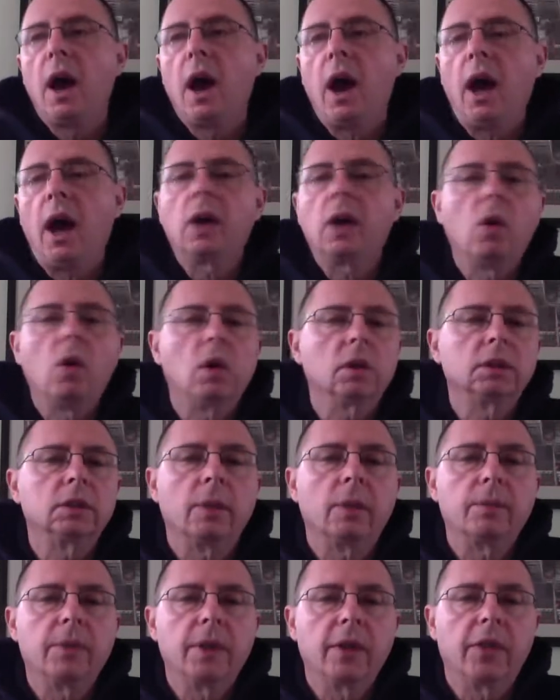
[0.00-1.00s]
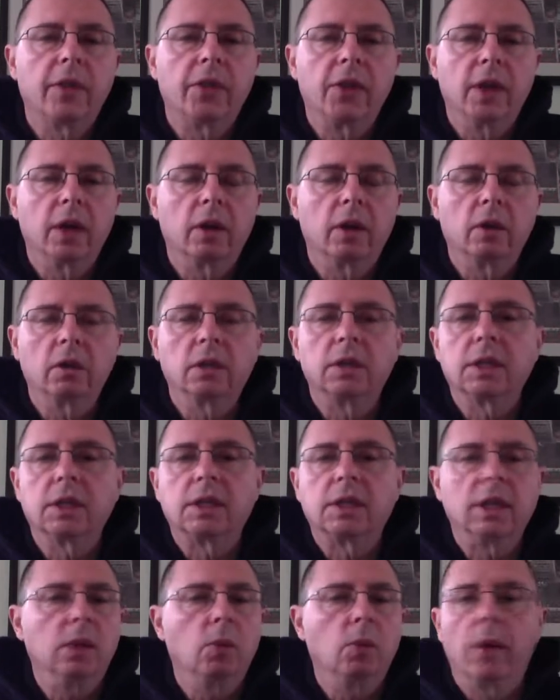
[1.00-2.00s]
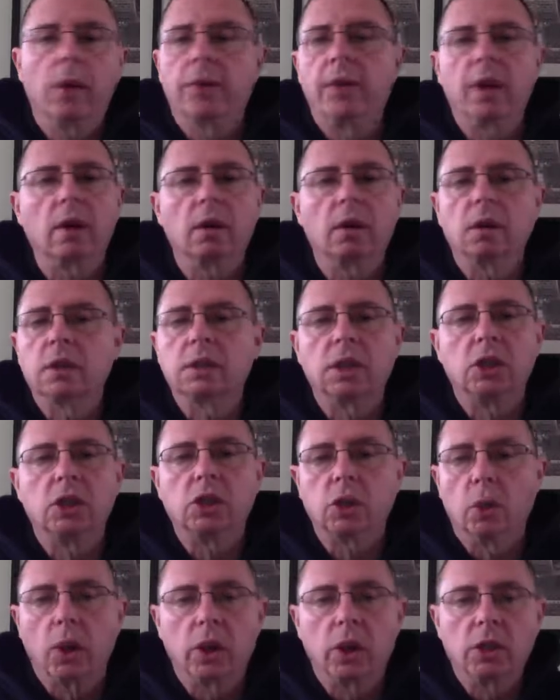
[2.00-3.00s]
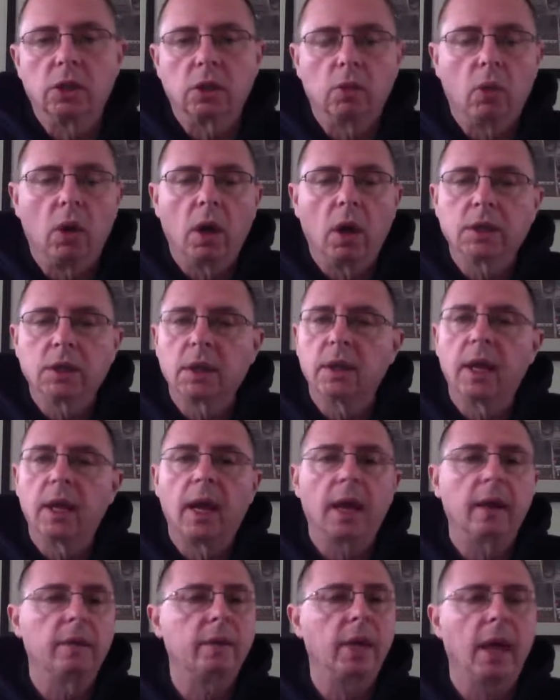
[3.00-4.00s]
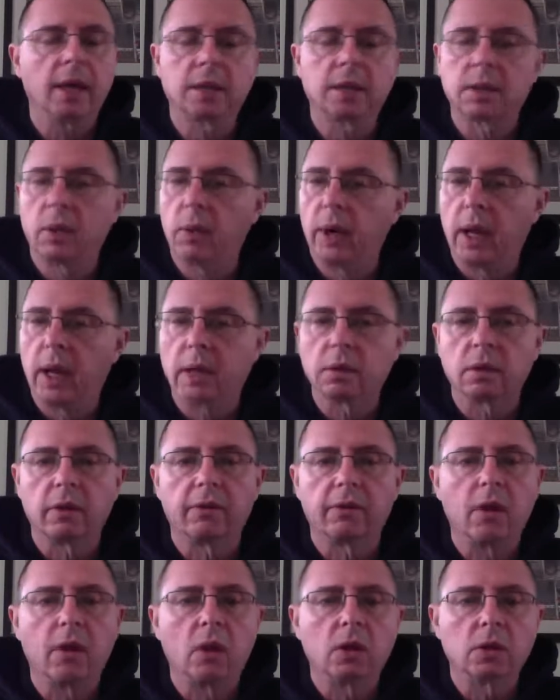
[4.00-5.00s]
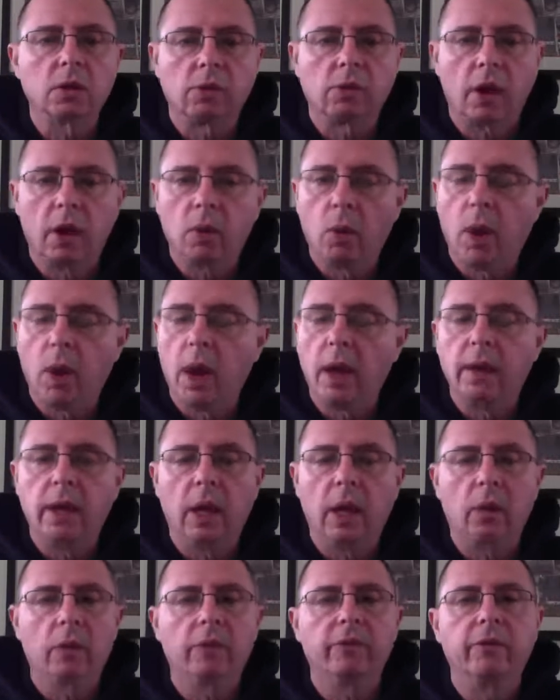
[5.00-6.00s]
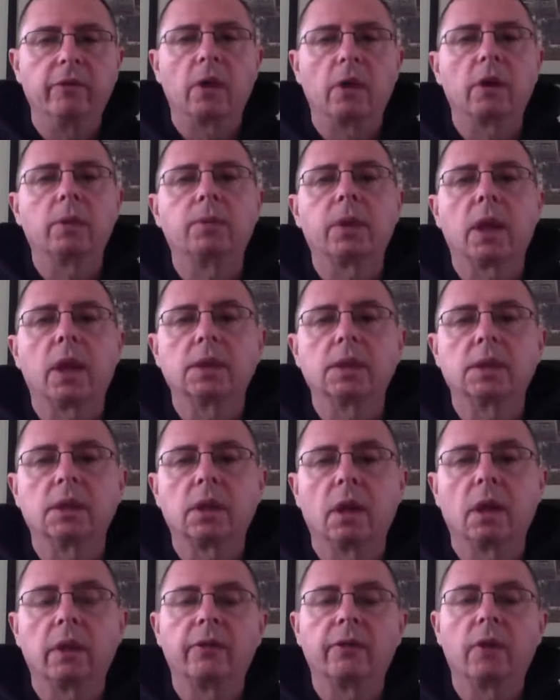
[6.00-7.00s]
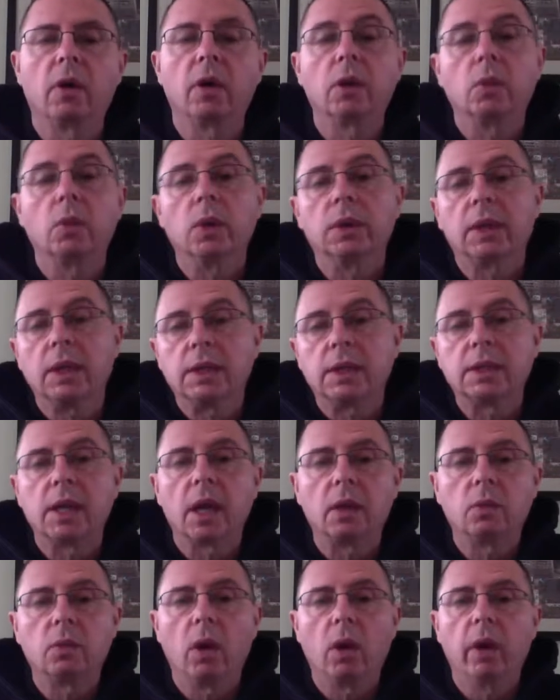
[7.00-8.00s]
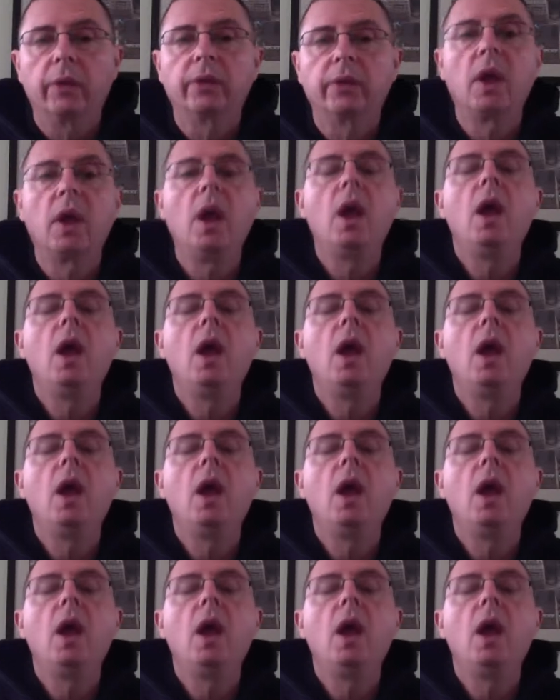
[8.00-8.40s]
I called up the theater to see what their situation was, and they had someone answer the phones right away. They were very pleasant on the phone, and what they said was,